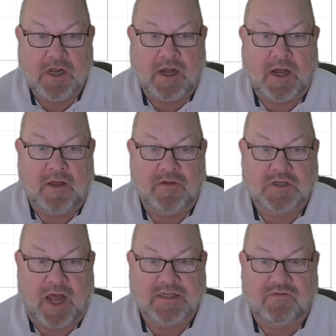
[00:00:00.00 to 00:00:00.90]
There's
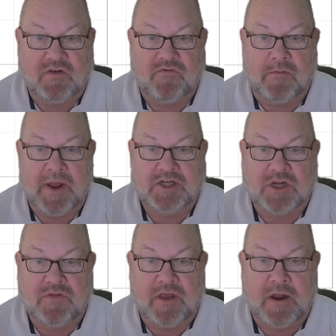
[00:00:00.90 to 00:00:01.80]
lots of
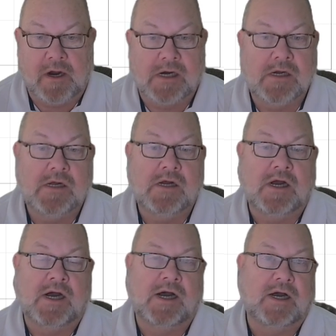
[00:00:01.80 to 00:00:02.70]
information there
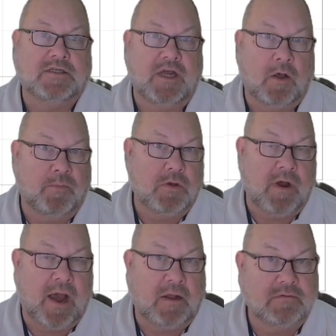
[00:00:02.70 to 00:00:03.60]
to help you
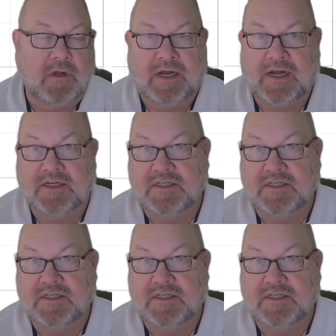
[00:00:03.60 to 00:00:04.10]
out.